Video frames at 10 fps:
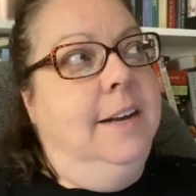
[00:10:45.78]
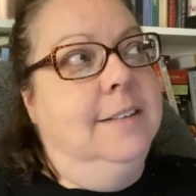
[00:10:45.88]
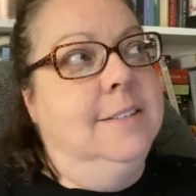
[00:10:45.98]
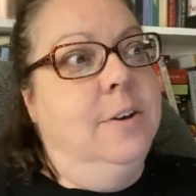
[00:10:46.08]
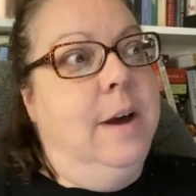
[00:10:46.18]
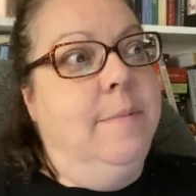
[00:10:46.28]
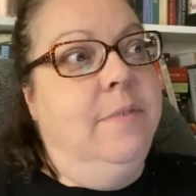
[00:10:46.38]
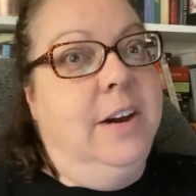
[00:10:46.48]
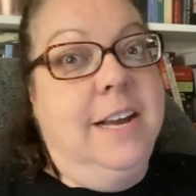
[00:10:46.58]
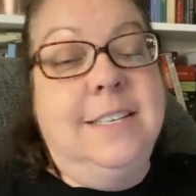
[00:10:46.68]
So I'm
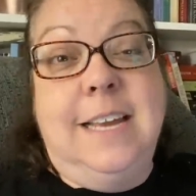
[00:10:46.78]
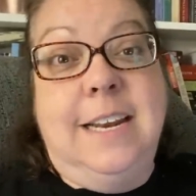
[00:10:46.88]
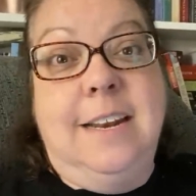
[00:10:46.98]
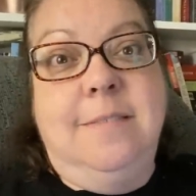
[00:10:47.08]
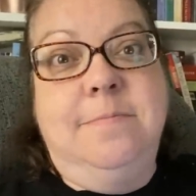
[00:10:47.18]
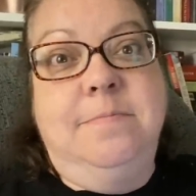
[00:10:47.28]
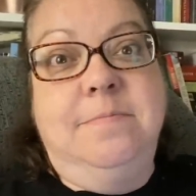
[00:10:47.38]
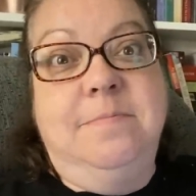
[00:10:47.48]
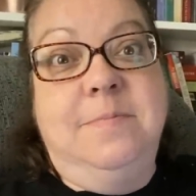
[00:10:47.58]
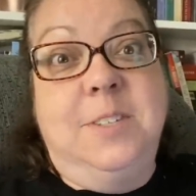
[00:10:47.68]
very excited.
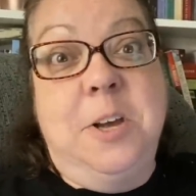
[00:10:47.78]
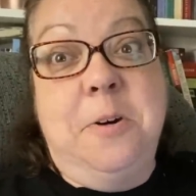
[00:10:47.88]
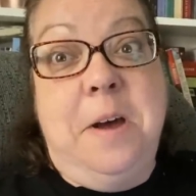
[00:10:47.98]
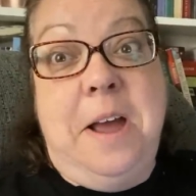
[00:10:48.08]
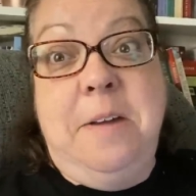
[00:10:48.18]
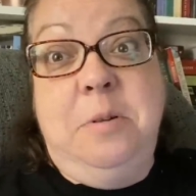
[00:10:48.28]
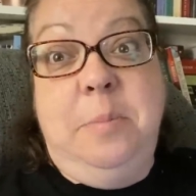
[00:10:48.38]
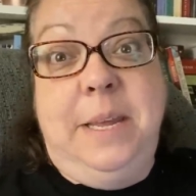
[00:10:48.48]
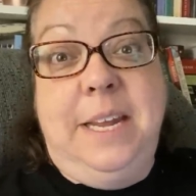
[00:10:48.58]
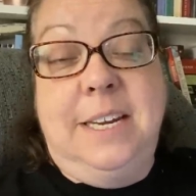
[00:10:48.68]
So I will
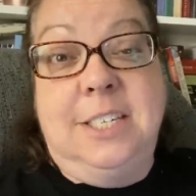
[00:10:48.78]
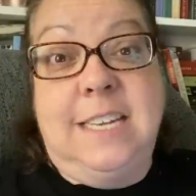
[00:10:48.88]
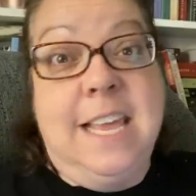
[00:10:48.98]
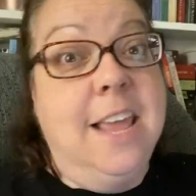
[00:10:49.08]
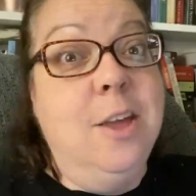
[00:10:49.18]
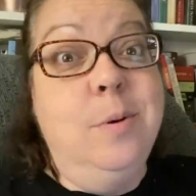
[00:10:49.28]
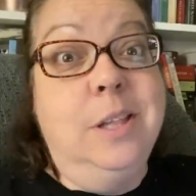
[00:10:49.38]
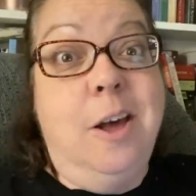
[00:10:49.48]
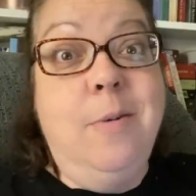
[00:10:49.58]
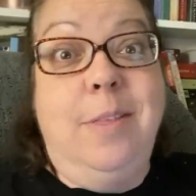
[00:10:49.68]
be taking you
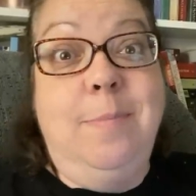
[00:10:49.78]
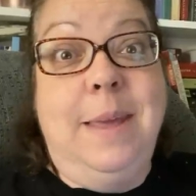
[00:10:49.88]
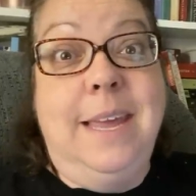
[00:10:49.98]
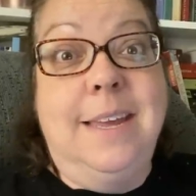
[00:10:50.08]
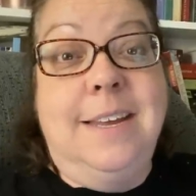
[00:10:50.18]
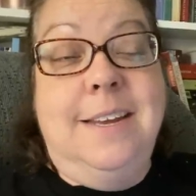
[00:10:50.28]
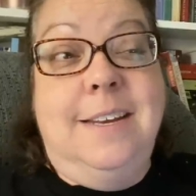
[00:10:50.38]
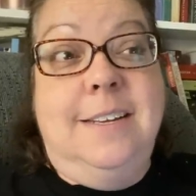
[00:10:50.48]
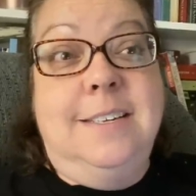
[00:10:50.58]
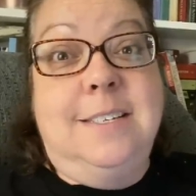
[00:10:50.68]
along with me
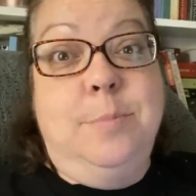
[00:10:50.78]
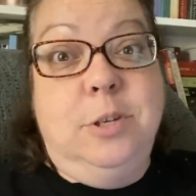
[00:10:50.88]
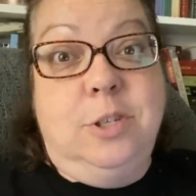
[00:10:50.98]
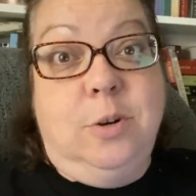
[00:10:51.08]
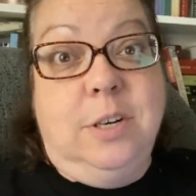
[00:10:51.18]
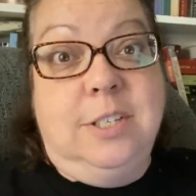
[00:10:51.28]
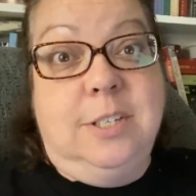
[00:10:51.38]
to some bookstores